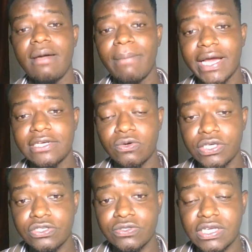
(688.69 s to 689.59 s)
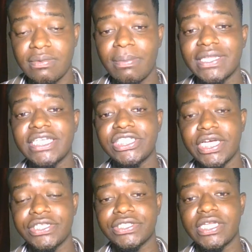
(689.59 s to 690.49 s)
Market conditions, remember, they
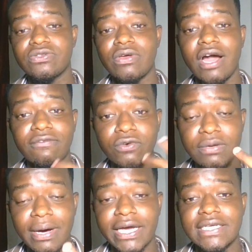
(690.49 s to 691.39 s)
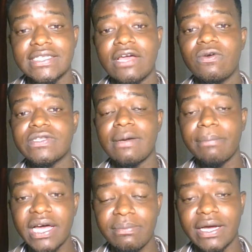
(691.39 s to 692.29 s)
change. That's why you have good market cycles and
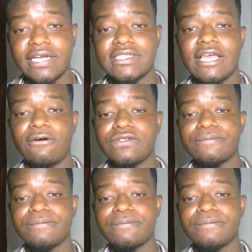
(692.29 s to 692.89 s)
bad market cycles.